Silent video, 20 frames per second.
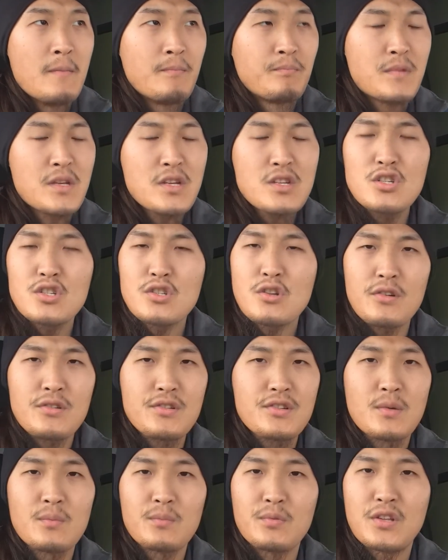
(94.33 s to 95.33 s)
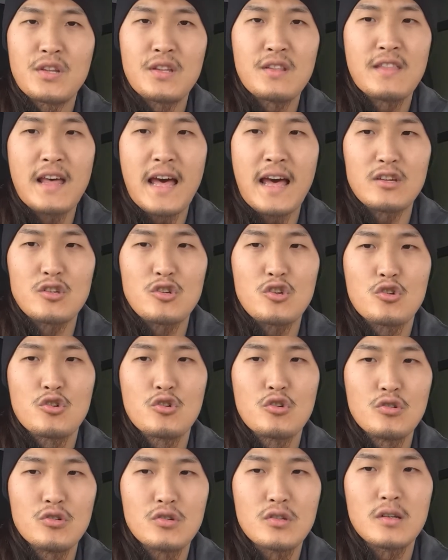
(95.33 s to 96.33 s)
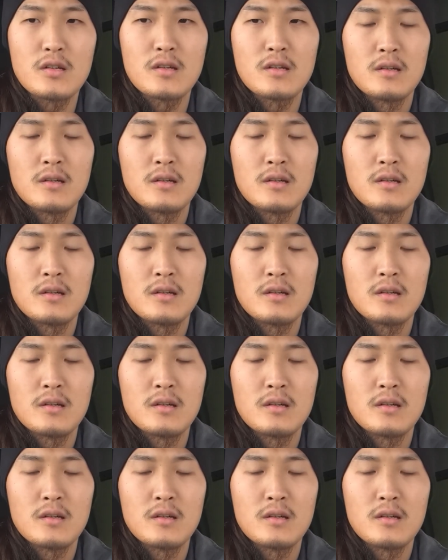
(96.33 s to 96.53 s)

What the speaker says: This is not something that should